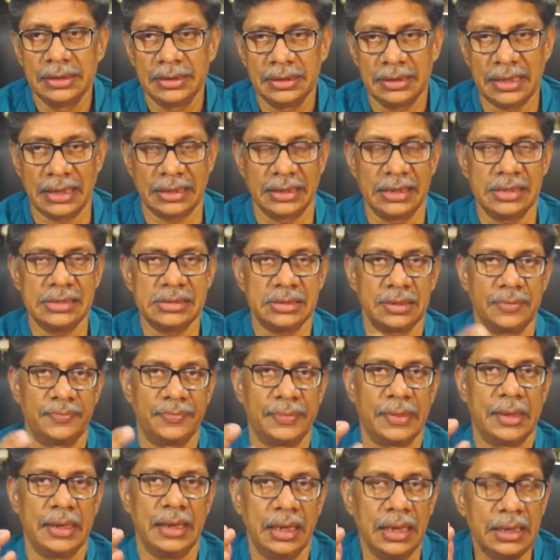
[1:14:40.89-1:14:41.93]
That is,
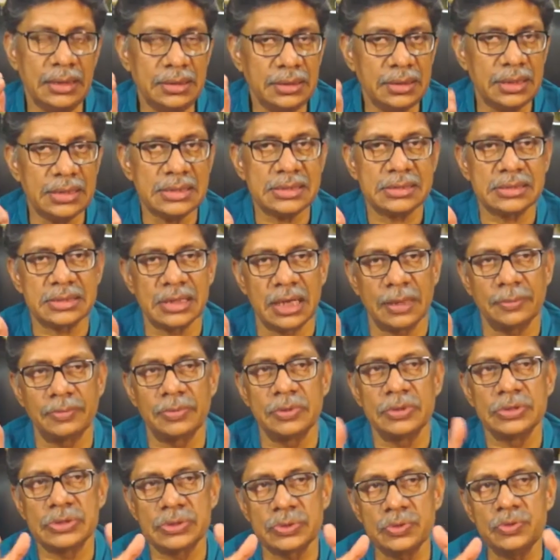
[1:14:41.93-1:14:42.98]
Indus
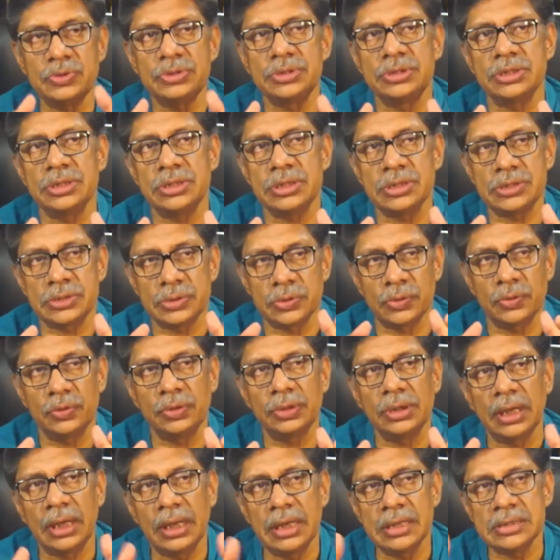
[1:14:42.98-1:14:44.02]
Sampo Suture
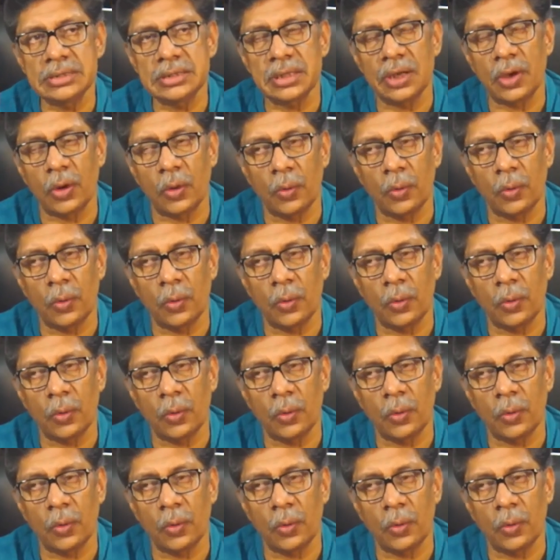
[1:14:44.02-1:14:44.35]
Zone is